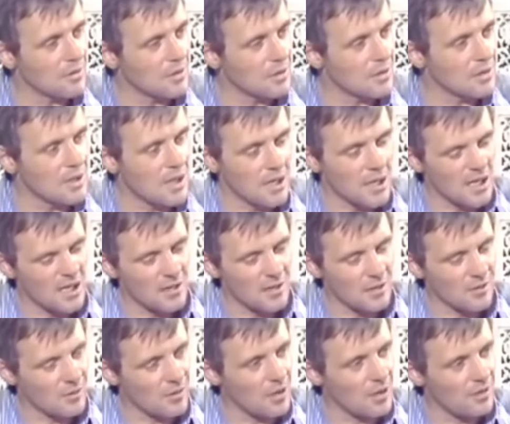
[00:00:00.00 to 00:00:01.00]
It's like
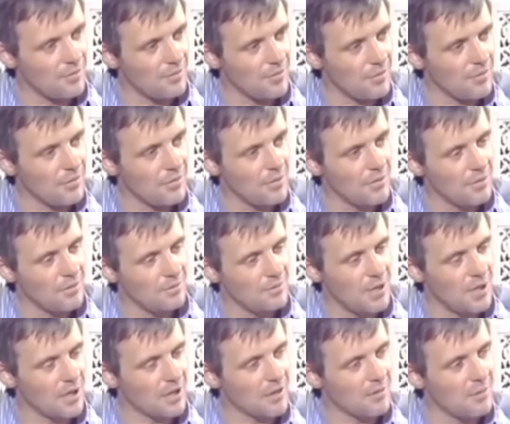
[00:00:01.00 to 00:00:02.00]
anything really. If you're
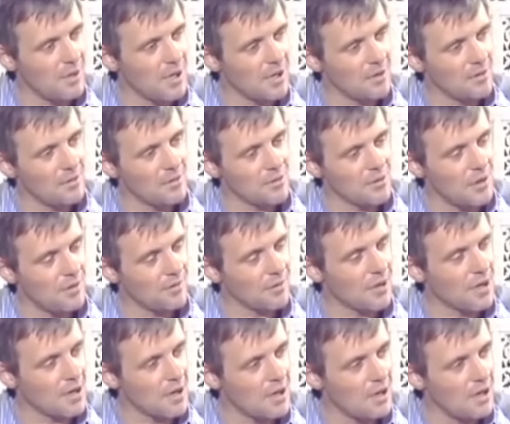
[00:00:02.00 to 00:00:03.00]
playing the piano or driving
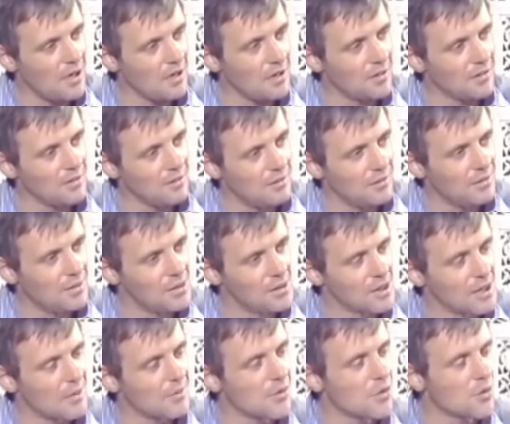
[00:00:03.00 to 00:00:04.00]
a car,
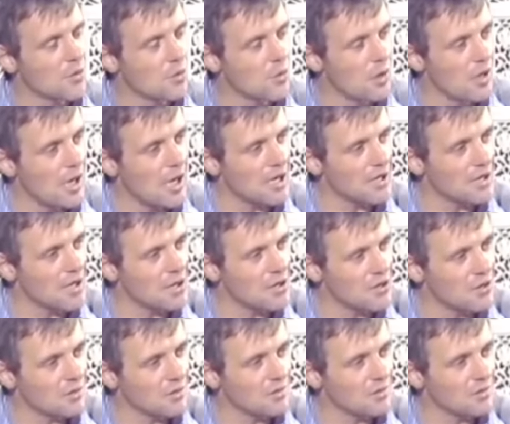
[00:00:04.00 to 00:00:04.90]
it comes through relaxation.